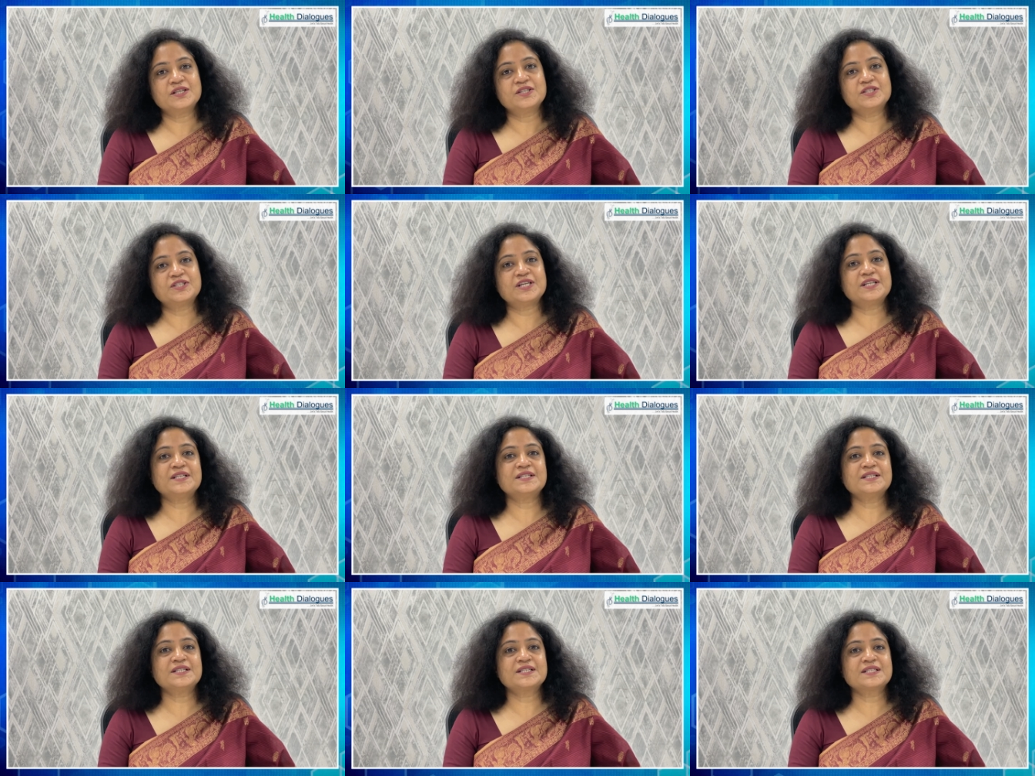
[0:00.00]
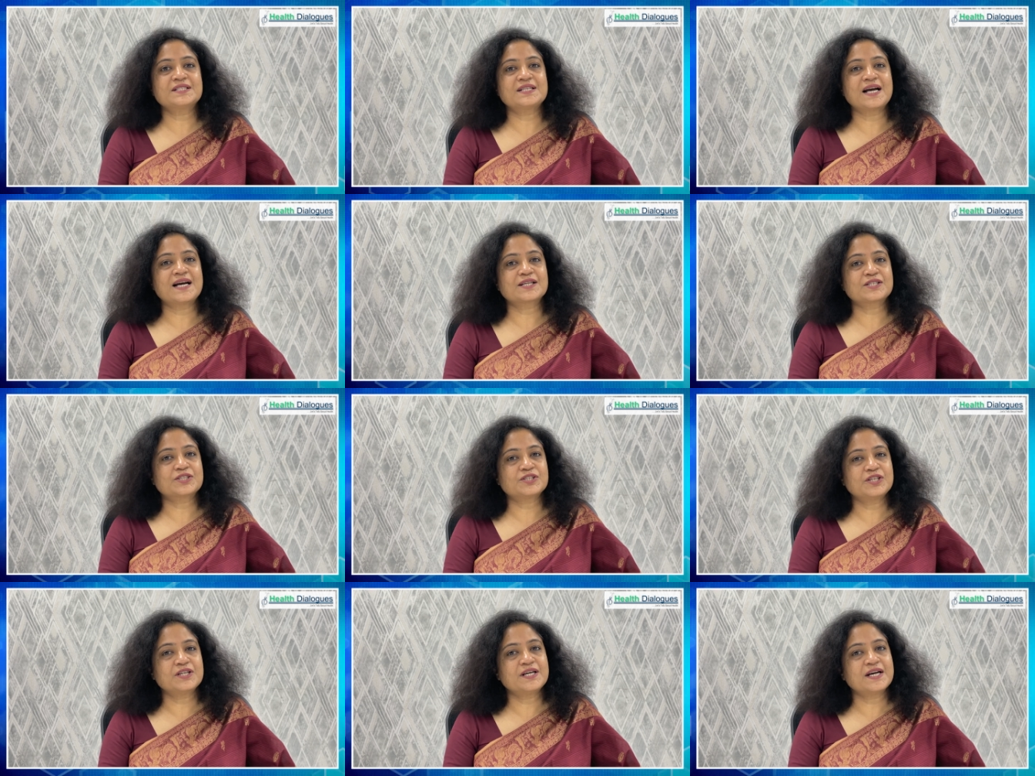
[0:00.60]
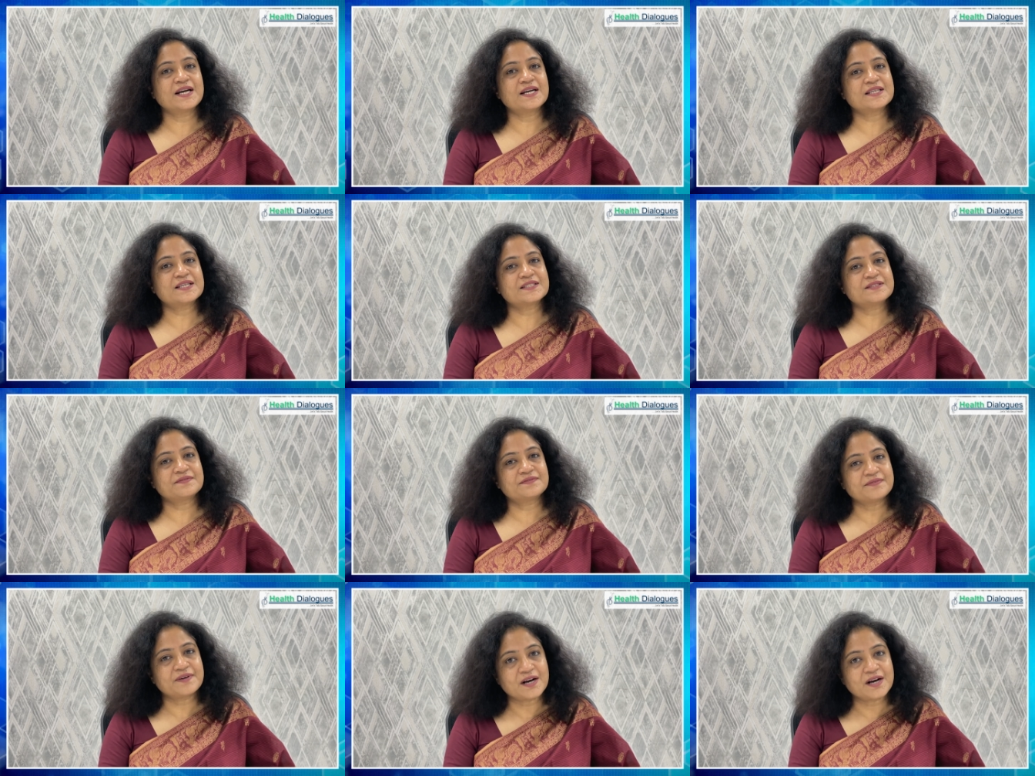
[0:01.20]
Genetics actually
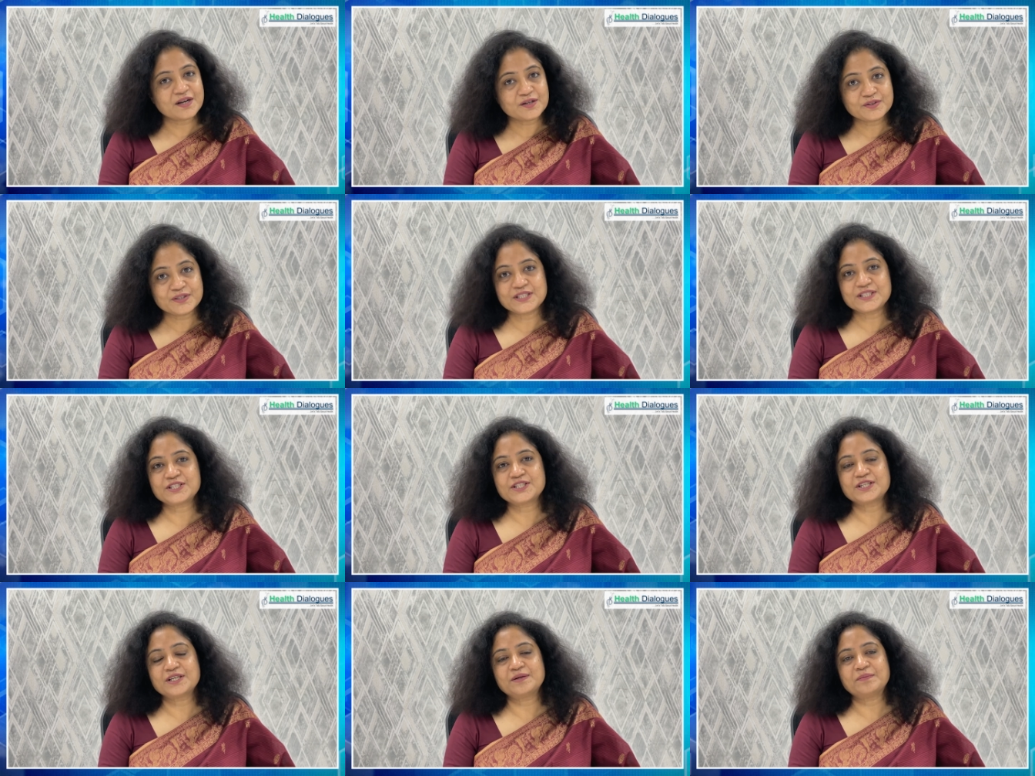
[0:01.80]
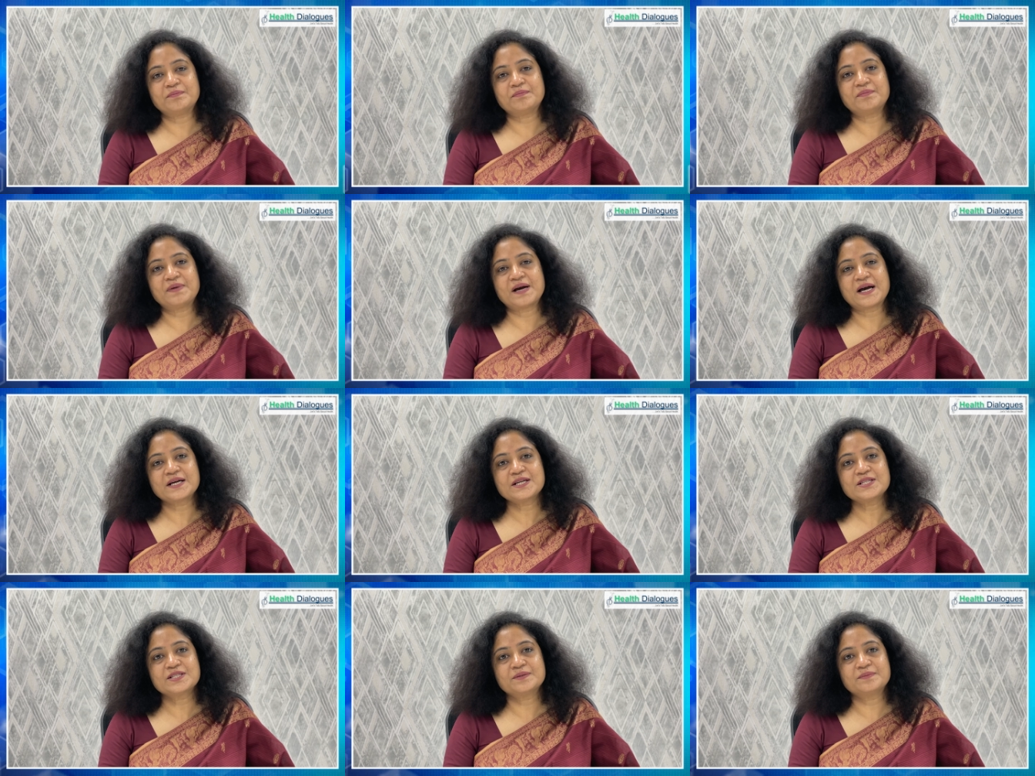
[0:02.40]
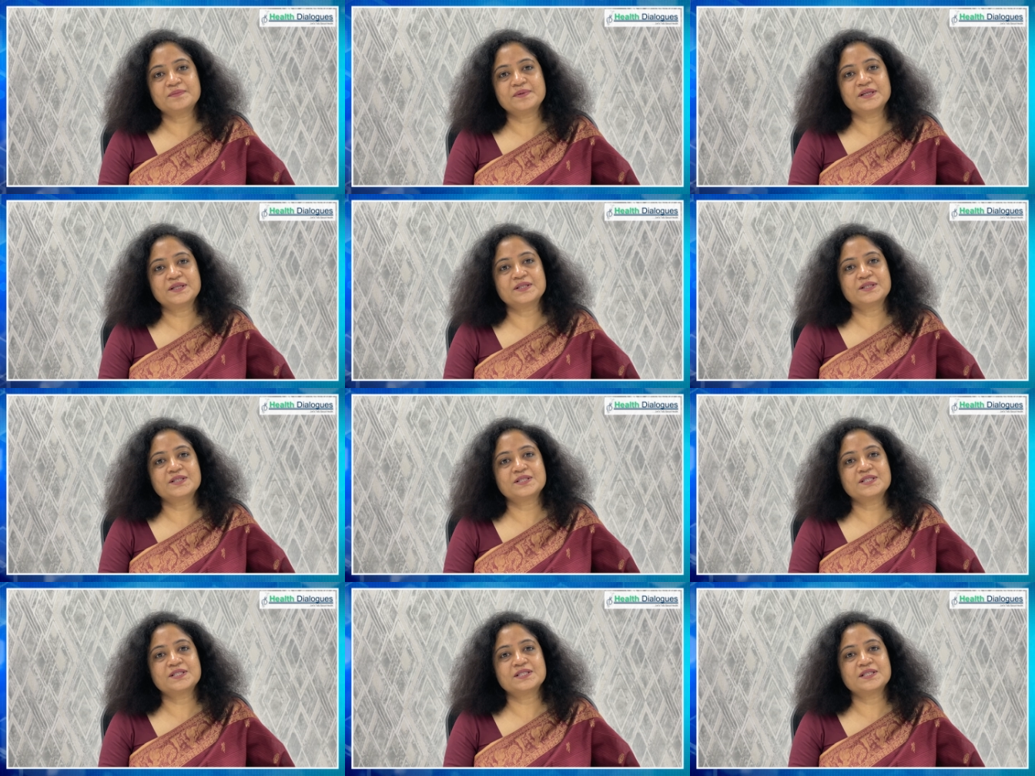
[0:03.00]
has far reaching impact
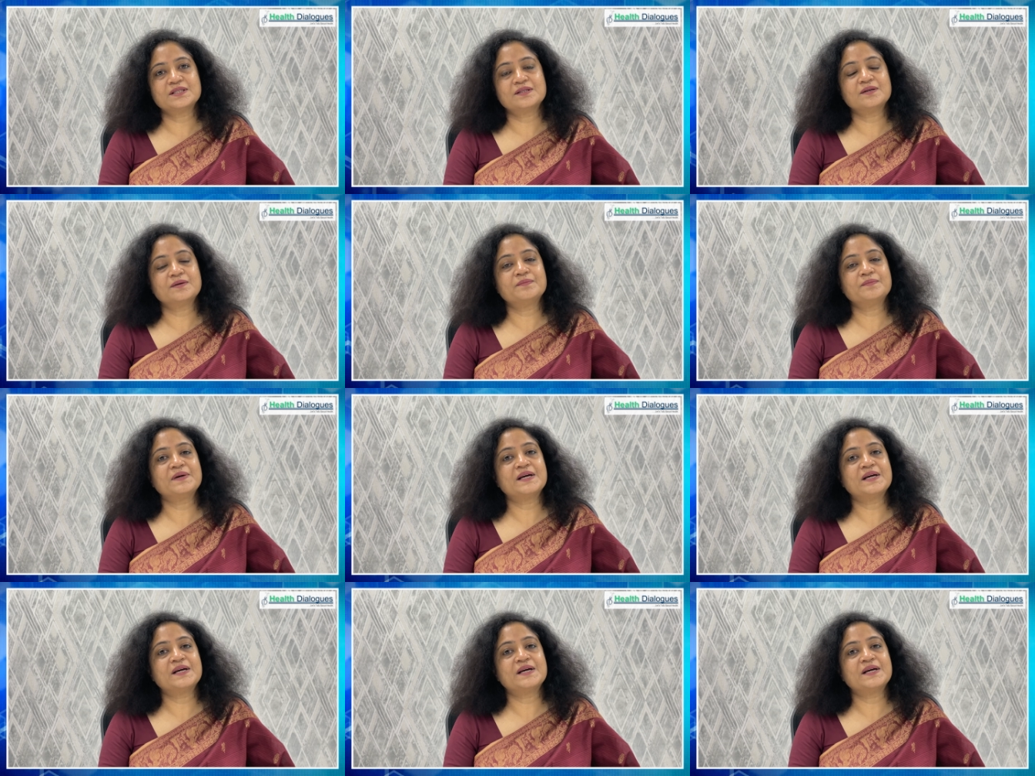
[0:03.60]
because uh,